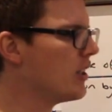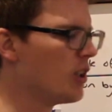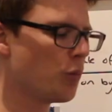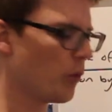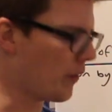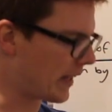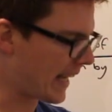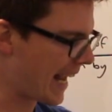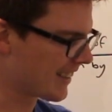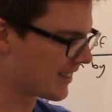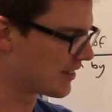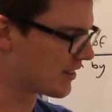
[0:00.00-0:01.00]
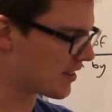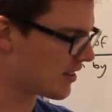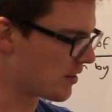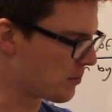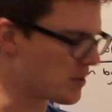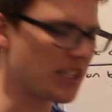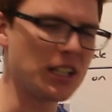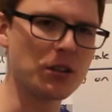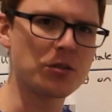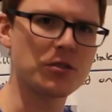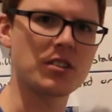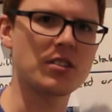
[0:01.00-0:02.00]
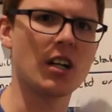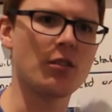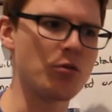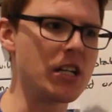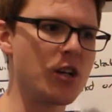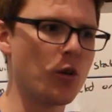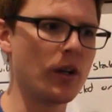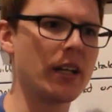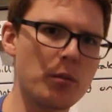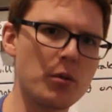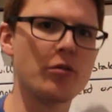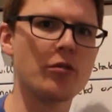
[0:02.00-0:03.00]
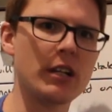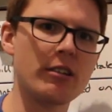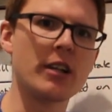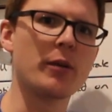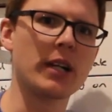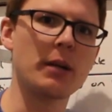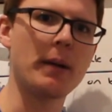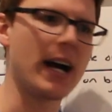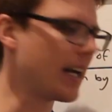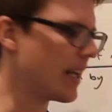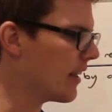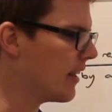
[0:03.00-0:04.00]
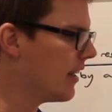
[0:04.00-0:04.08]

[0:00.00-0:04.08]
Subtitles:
You don't want the cannons themselves to start recoiling and move really, really quickly back.